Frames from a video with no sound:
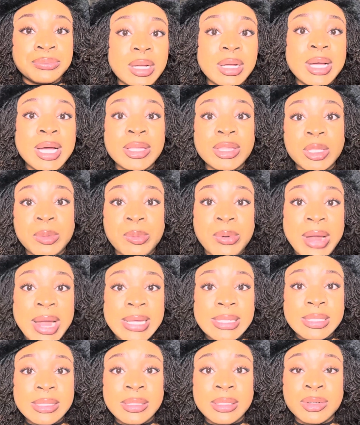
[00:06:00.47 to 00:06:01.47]
cut the
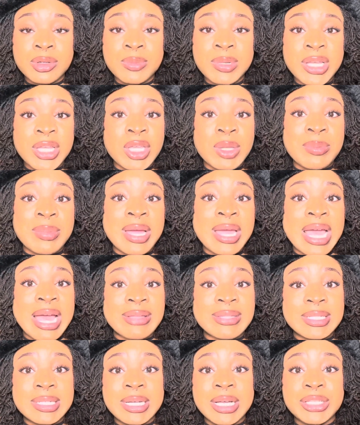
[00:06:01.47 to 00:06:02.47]
price a little bit, you might
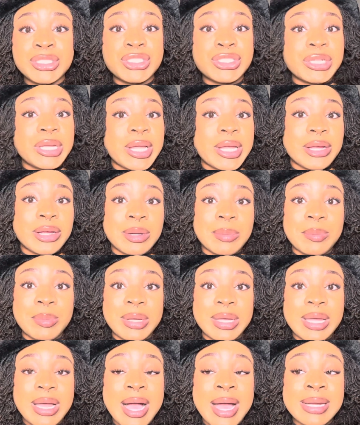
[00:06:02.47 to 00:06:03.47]
have to cut your hair.
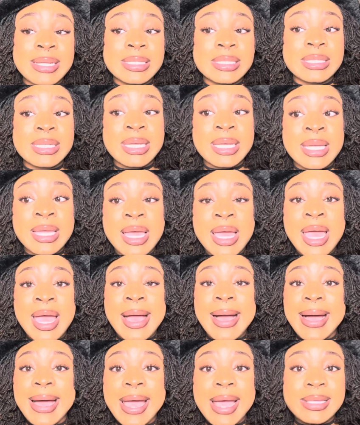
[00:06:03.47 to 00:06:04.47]
But honestly,
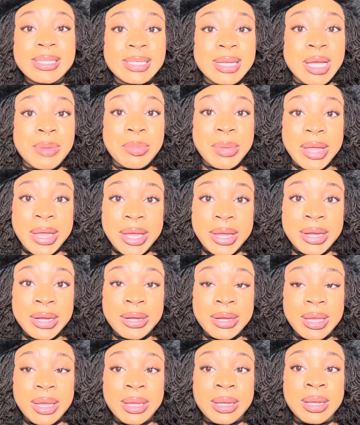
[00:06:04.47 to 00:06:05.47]
I had to cut my hair
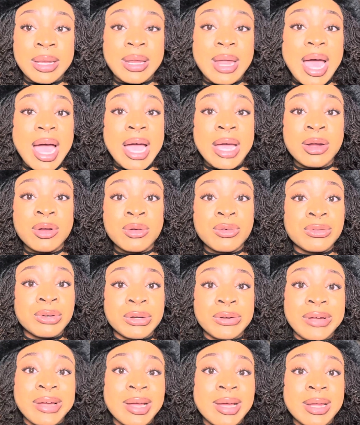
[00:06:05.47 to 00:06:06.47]
and I don't
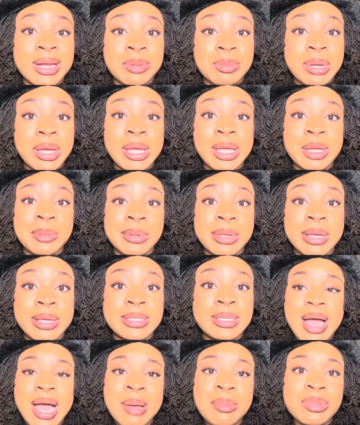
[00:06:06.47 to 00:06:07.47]
regret cutting my hair
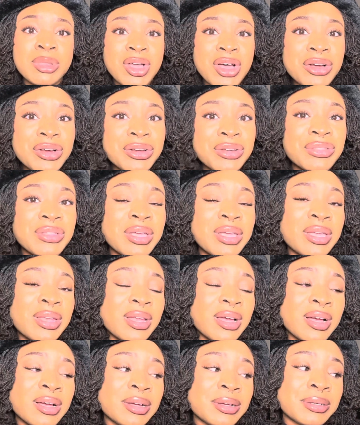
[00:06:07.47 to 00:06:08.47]
because I'm longer
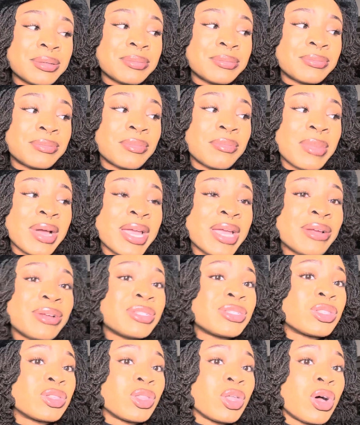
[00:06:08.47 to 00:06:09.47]
than my hair
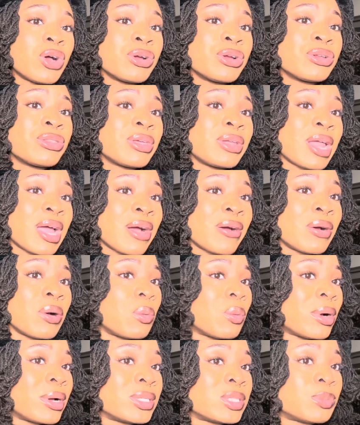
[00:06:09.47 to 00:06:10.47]
is longer than how it
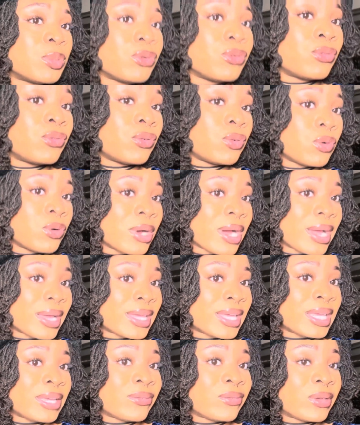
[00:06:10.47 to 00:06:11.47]
was before I
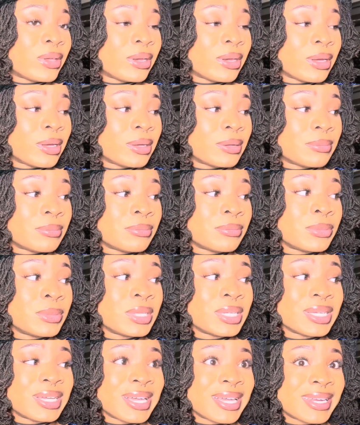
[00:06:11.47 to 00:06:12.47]
even
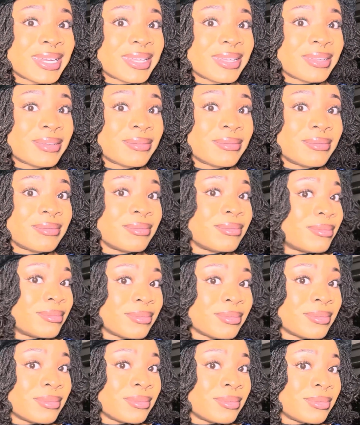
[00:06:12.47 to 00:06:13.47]
cut it.
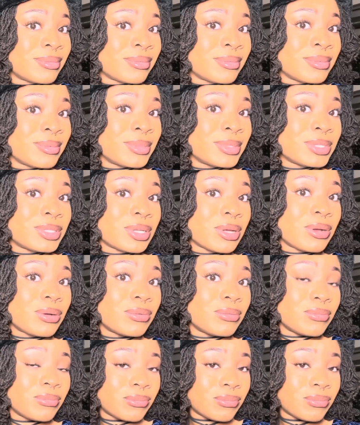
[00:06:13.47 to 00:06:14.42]
So,